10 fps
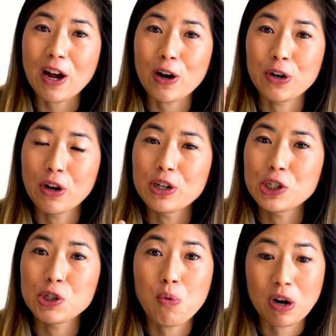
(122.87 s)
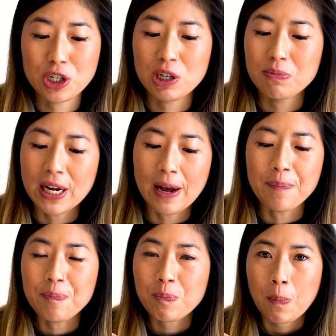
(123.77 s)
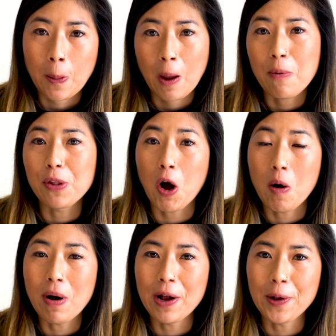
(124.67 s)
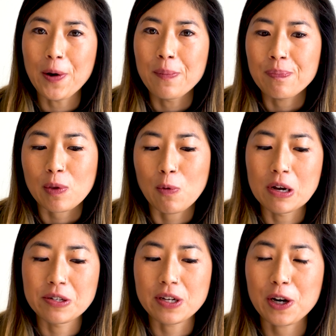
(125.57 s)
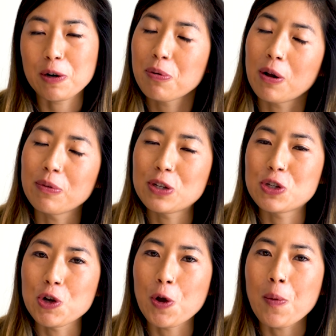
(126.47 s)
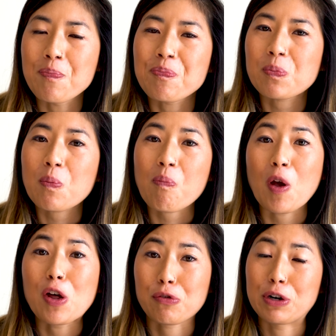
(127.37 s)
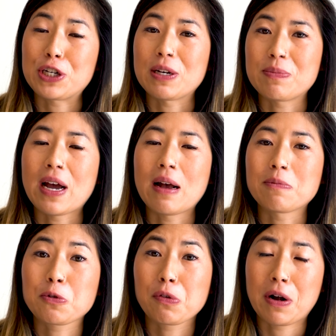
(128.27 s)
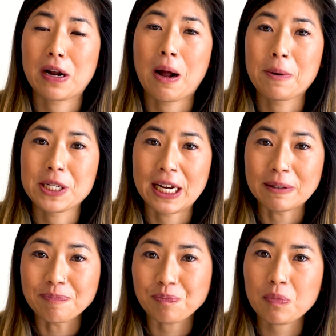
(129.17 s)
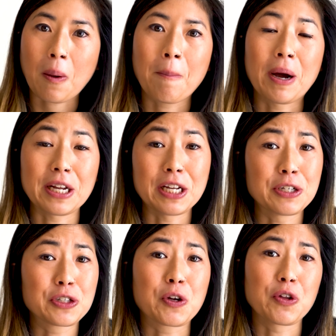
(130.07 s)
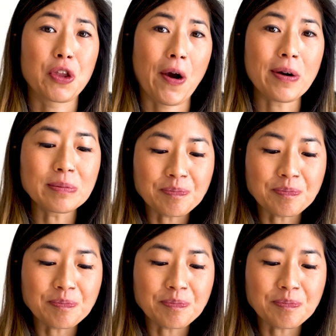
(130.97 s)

I could only do 1 Tim Tam with a hot Milo, whereas I could probably do 3 Tim Tams with 1 cup of tea. But it is good though.